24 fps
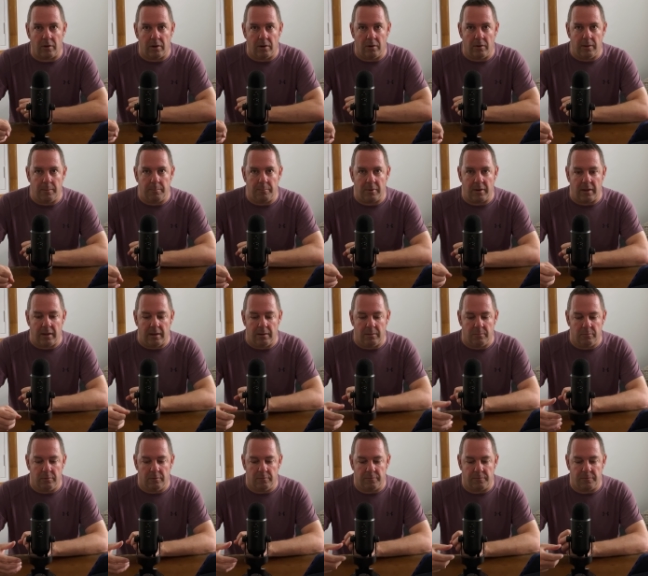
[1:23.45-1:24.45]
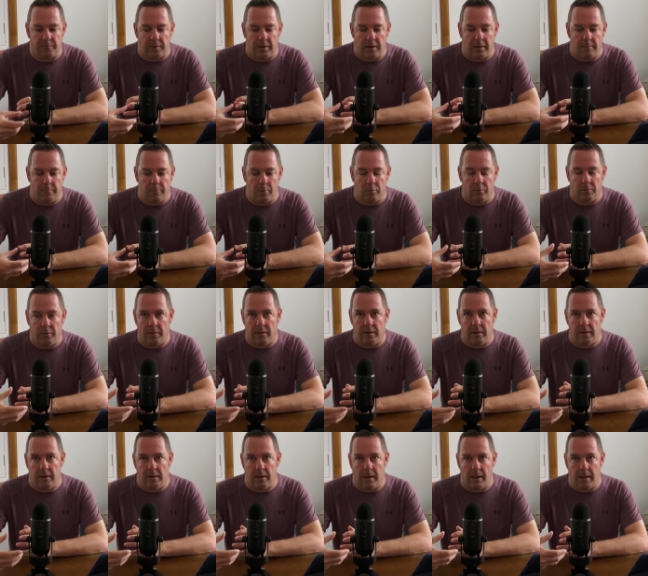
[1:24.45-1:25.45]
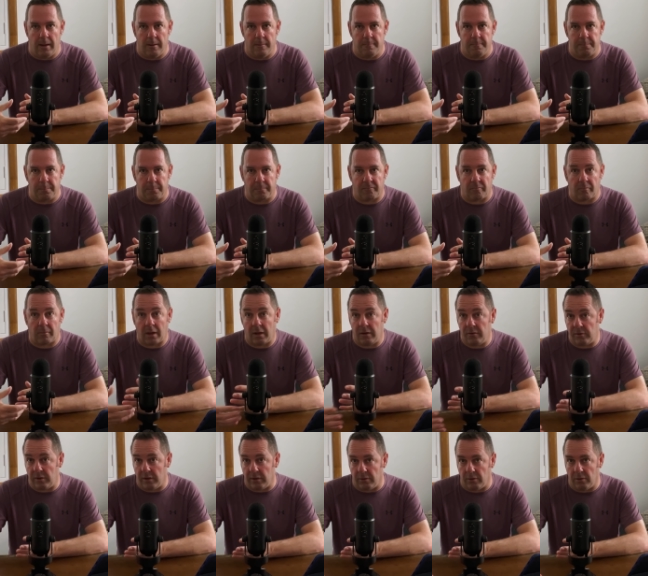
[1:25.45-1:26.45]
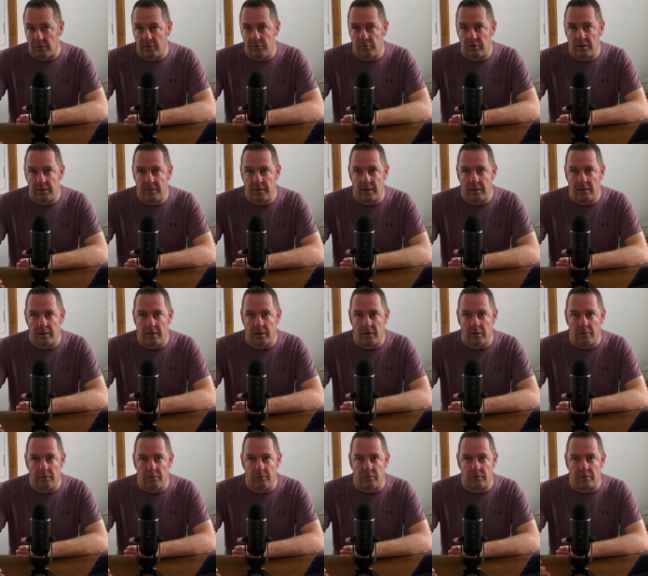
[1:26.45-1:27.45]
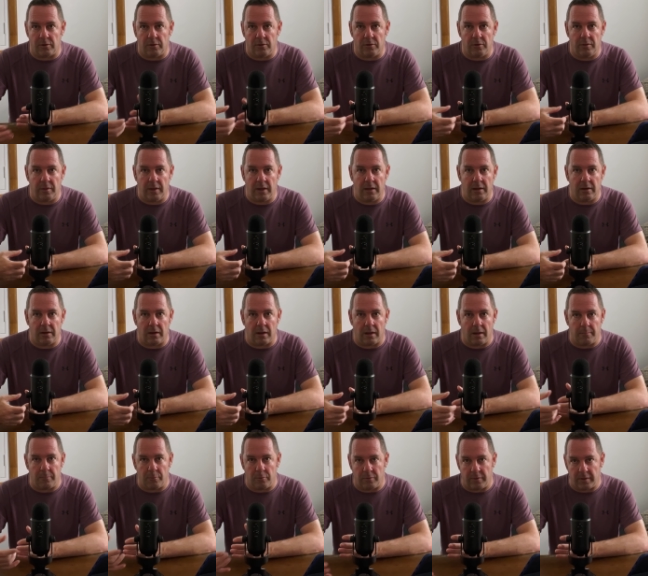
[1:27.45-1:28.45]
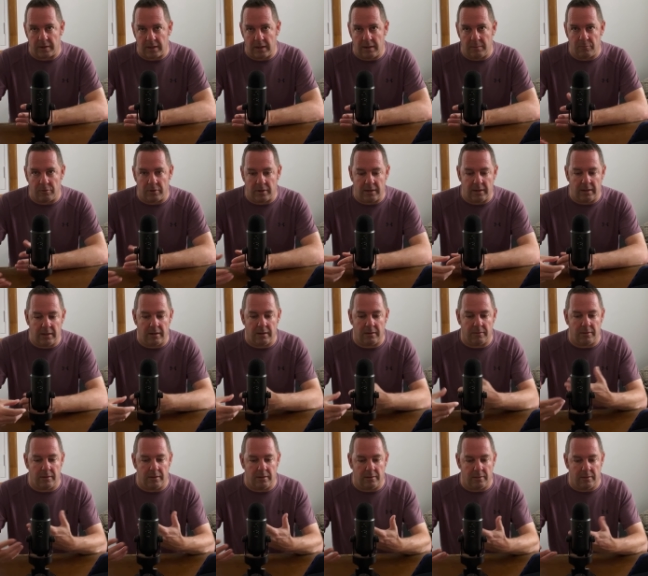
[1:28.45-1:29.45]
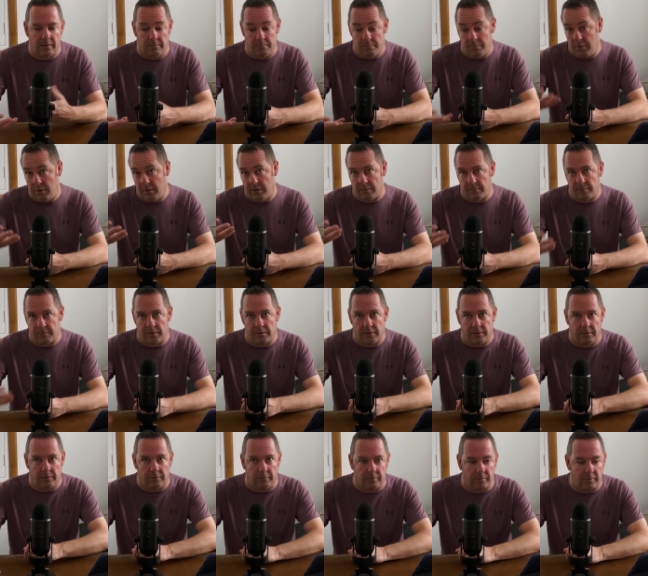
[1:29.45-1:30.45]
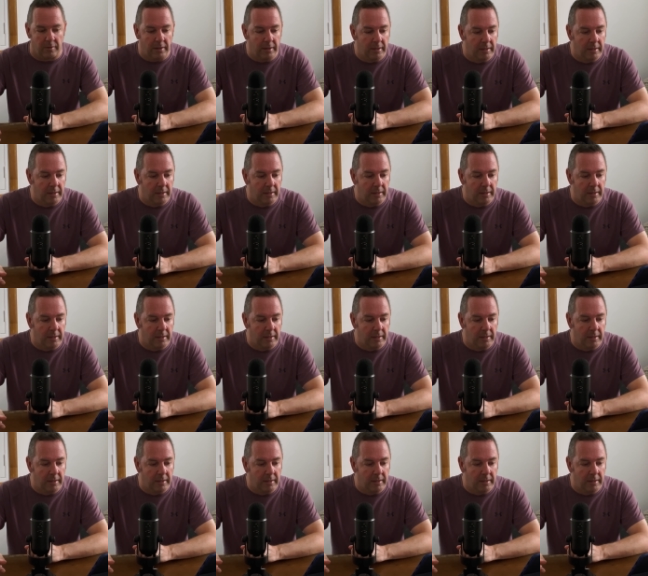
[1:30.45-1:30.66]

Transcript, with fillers: I like playing with all the technology that you use to do that, um, all the camera gear, the, the microphones,